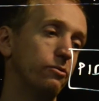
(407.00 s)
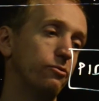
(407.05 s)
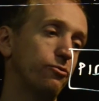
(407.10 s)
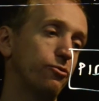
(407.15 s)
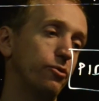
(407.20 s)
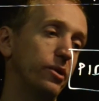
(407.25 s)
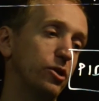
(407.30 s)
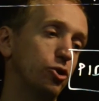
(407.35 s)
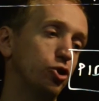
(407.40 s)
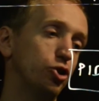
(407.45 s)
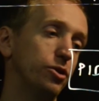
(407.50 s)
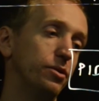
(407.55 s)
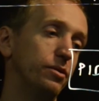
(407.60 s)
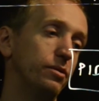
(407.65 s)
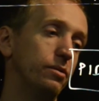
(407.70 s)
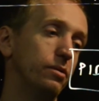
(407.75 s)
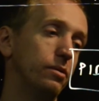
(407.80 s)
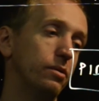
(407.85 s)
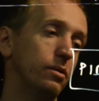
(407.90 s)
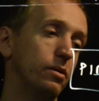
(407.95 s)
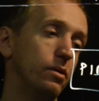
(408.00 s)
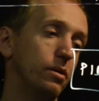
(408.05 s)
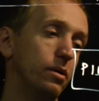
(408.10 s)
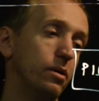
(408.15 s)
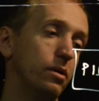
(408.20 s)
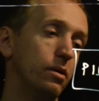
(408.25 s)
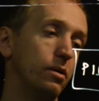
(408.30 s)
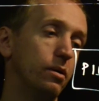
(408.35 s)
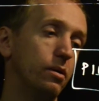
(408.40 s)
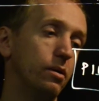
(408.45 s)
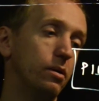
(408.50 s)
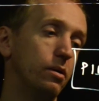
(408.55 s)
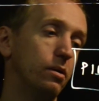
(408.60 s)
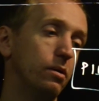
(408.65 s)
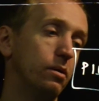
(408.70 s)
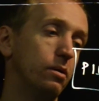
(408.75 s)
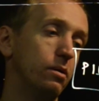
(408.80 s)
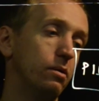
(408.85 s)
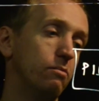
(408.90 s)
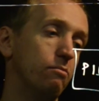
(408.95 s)
friction
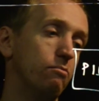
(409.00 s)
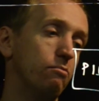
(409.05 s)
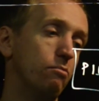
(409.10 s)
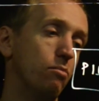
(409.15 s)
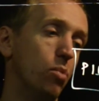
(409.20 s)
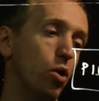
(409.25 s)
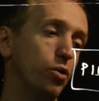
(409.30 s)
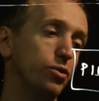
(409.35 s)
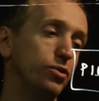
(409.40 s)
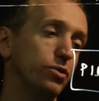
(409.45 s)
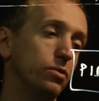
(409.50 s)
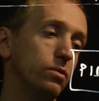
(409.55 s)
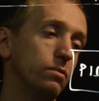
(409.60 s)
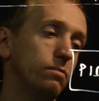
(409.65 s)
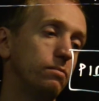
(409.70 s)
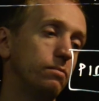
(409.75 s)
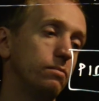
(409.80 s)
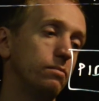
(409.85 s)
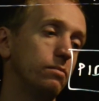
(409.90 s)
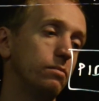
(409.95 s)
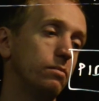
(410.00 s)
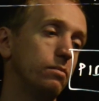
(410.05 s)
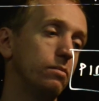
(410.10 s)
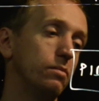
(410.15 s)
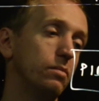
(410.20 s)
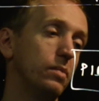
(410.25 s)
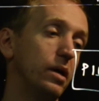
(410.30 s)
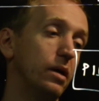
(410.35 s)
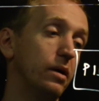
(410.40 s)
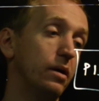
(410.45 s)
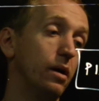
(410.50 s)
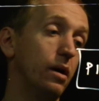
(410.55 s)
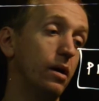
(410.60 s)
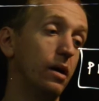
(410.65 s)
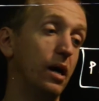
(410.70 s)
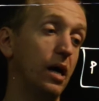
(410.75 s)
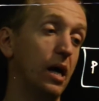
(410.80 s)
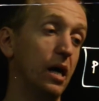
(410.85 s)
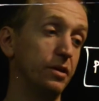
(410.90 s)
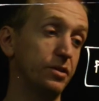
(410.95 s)
model.
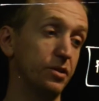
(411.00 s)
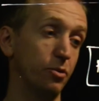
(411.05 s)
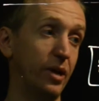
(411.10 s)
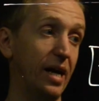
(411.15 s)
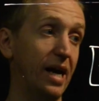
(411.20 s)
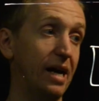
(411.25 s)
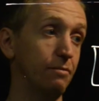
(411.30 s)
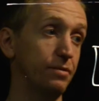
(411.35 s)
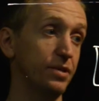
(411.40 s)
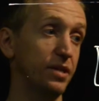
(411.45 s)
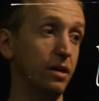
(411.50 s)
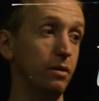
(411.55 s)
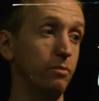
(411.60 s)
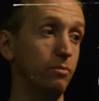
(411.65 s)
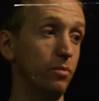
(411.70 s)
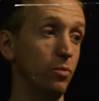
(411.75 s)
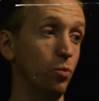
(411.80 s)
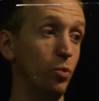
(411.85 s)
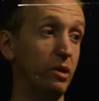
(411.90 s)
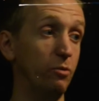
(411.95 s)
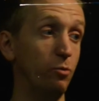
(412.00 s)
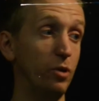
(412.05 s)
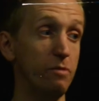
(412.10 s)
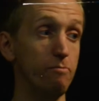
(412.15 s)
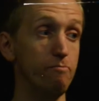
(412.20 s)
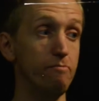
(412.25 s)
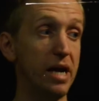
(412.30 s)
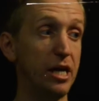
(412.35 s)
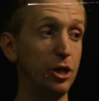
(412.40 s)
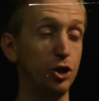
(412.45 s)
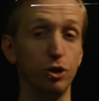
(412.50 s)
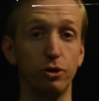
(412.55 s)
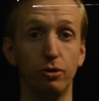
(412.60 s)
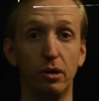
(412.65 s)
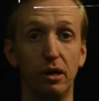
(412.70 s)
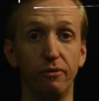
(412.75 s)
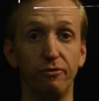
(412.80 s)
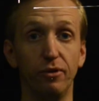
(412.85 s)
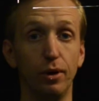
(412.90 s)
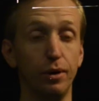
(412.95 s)
Uh, so we have some, we, we measure
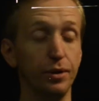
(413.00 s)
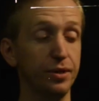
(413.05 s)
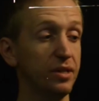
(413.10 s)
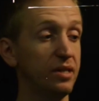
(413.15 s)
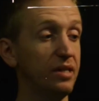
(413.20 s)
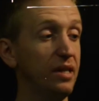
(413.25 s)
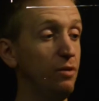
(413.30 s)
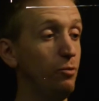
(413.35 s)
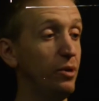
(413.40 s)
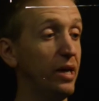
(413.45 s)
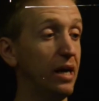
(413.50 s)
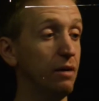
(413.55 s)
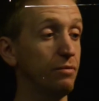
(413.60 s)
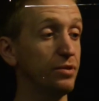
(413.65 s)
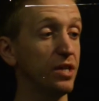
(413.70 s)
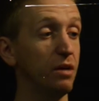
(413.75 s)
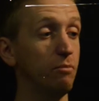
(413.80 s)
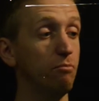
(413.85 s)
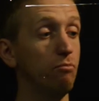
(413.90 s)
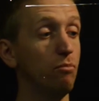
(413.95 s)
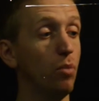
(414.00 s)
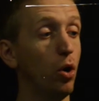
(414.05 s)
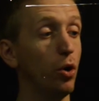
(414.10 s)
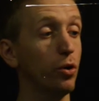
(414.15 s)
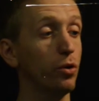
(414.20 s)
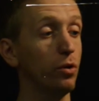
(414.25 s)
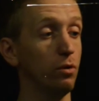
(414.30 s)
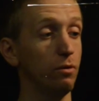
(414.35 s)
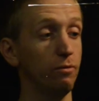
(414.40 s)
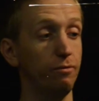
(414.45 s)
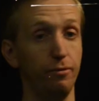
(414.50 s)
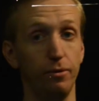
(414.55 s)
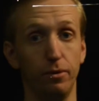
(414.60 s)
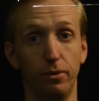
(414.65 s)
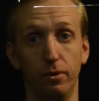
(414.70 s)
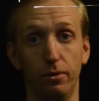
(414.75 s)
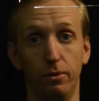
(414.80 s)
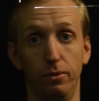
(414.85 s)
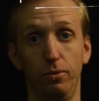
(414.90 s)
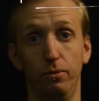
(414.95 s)
our velocity, we have some model
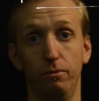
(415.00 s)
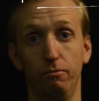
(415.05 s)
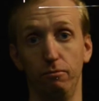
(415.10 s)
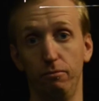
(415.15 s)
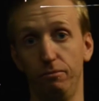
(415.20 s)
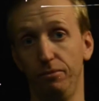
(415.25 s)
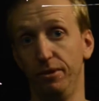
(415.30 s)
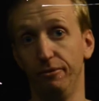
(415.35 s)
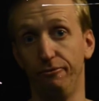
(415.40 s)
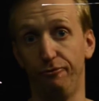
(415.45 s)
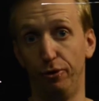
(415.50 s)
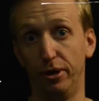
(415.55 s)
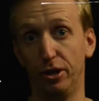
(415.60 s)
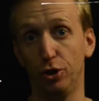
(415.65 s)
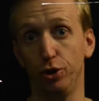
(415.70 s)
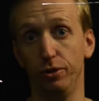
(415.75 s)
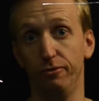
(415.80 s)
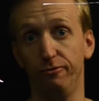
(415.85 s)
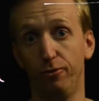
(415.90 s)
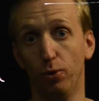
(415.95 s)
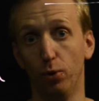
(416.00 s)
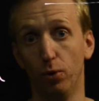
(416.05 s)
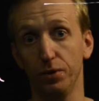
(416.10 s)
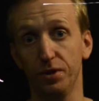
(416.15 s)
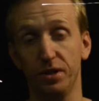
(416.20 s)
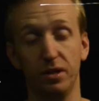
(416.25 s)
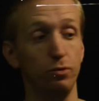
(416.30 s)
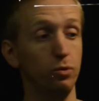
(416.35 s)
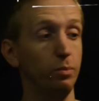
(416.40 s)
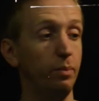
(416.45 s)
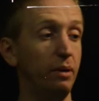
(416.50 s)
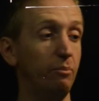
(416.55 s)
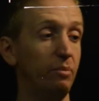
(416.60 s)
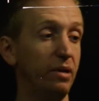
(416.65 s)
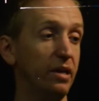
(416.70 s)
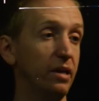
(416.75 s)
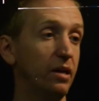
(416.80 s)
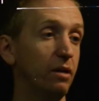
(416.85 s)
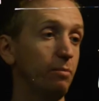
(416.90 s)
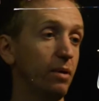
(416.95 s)
for the friction force that will be
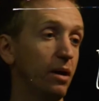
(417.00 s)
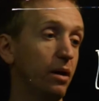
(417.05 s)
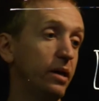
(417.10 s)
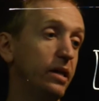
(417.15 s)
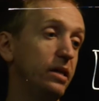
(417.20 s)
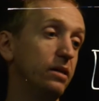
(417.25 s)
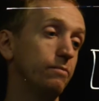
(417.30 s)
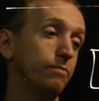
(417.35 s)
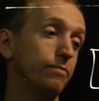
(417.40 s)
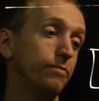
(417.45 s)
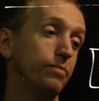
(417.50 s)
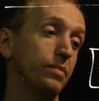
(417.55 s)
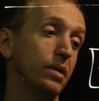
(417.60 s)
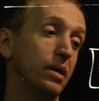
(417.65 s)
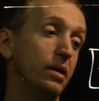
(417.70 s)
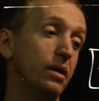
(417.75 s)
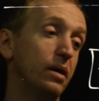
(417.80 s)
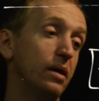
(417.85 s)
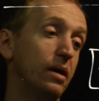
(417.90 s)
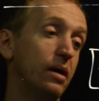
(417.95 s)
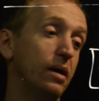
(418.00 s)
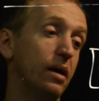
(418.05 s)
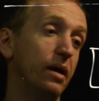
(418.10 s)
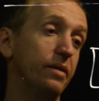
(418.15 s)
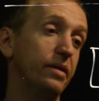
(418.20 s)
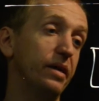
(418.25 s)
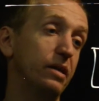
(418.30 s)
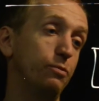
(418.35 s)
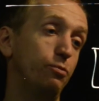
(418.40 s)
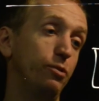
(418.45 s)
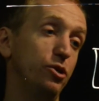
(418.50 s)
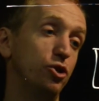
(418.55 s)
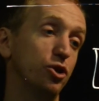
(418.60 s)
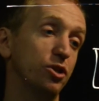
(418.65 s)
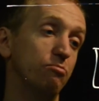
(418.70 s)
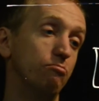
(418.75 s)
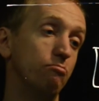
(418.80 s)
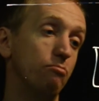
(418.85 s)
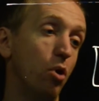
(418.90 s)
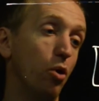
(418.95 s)
being applied. And then if we
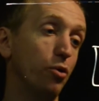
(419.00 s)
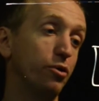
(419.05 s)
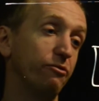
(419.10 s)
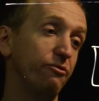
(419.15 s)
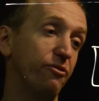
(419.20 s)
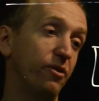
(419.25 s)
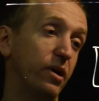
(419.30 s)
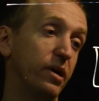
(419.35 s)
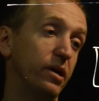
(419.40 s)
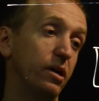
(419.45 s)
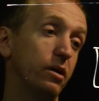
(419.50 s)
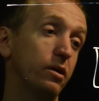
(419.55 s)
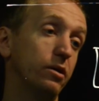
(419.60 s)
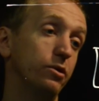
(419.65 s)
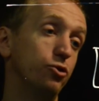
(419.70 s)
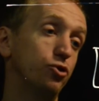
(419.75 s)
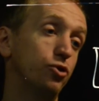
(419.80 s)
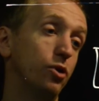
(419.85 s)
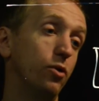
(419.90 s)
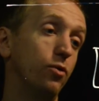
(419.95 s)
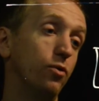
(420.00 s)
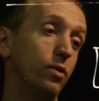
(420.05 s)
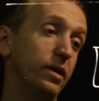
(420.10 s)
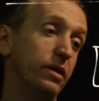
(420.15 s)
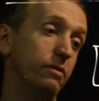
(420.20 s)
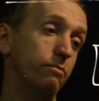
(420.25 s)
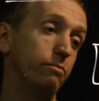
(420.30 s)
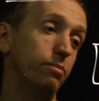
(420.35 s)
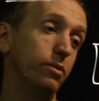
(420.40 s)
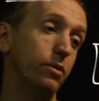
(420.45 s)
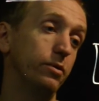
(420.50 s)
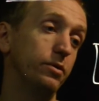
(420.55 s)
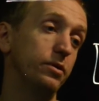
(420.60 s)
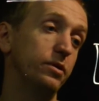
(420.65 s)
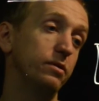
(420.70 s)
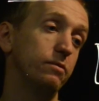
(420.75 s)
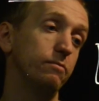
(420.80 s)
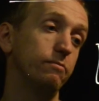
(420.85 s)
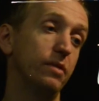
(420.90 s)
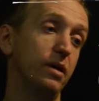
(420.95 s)
just modify our control
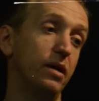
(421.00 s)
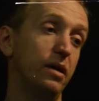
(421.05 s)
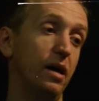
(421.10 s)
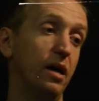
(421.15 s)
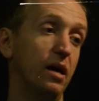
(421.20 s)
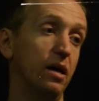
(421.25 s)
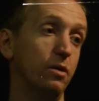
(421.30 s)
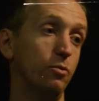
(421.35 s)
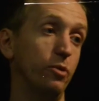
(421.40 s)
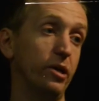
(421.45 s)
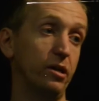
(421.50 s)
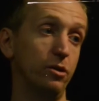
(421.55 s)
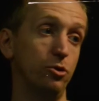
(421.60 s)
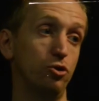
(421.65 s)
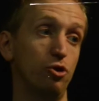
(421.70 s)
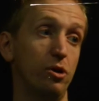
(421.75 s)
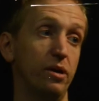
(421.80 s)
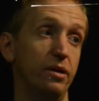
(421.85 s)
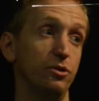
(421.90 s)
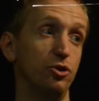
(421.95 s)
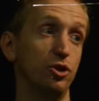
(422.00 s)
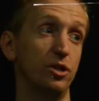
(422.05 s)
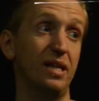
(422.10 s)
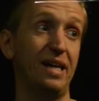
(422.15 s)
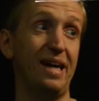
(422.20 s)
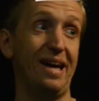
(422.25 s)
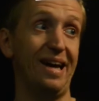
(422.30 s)
input uh, we can try and just